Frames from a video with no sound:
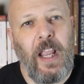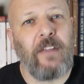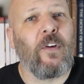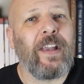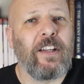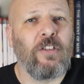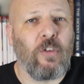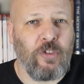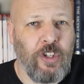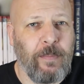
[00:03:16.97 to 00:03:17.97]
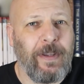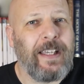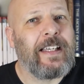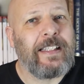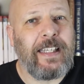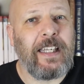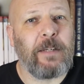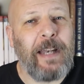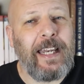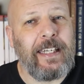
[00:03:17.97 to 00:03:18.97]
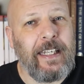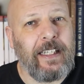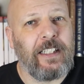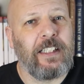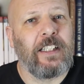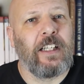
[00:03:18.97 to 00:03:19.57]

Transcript: A Viking longship, Skidbladnir,